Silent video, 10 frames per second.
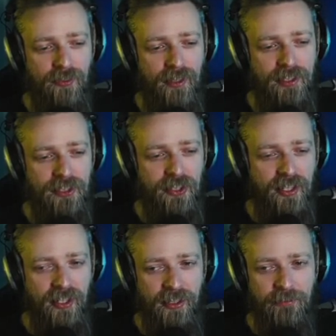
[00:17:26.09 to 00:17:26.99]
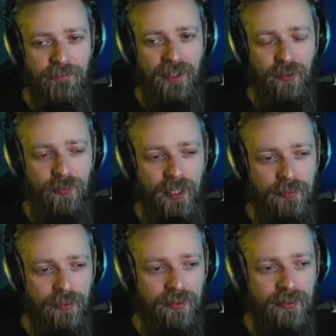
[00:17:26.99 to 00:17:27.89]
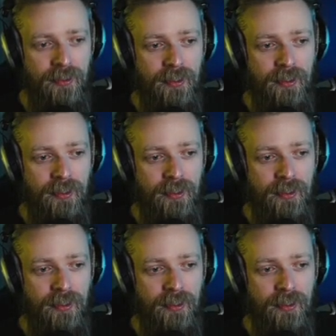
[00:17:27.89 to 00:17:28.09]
right? So you can kind of funnel people